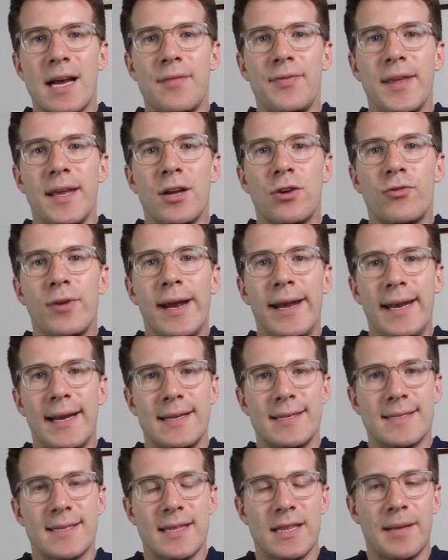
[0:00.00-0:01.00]
and the
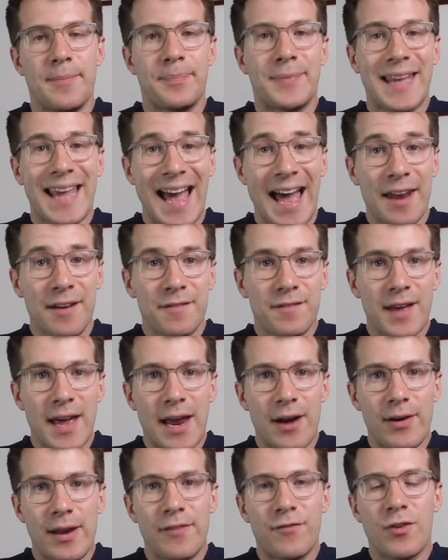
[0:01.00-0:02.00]
ingredients in them can
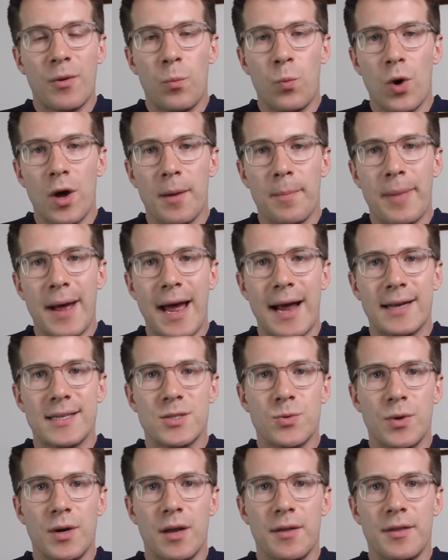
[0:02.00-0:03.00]
vary from one pack
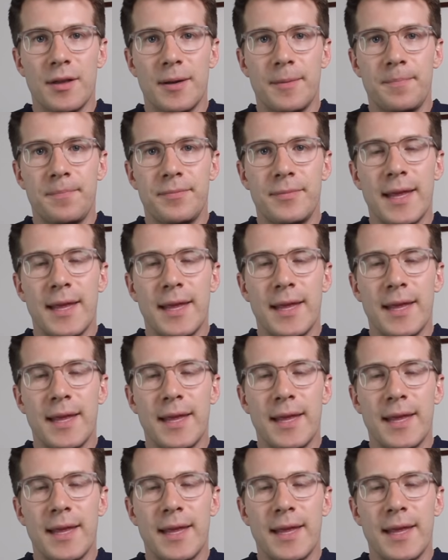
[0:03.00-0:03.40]
to another.